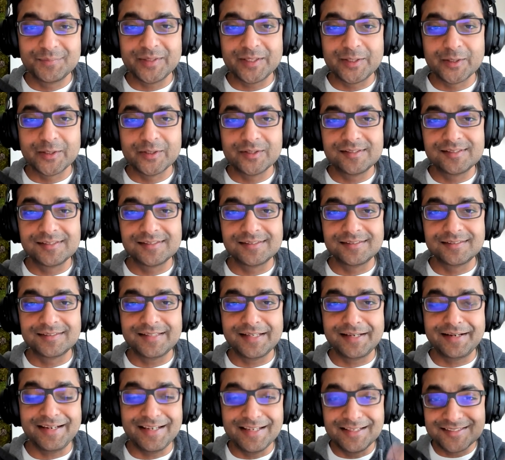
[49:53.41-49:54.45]
because
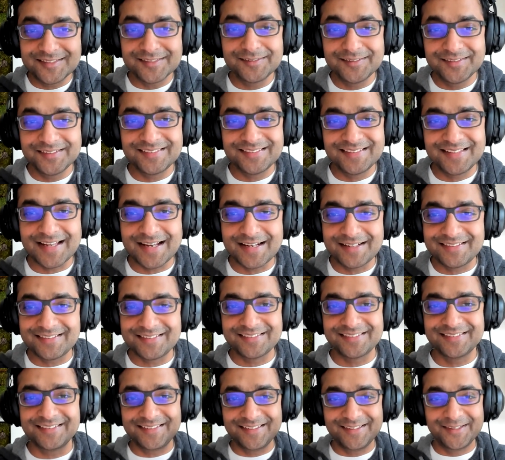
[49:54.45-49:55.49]
there isn't
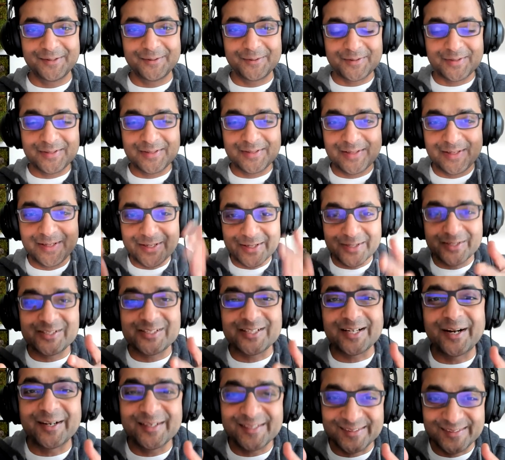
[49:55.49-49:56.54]
that you know clear
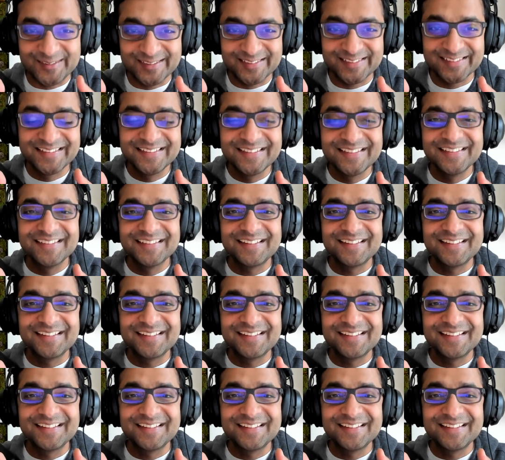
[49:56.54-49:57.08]
charter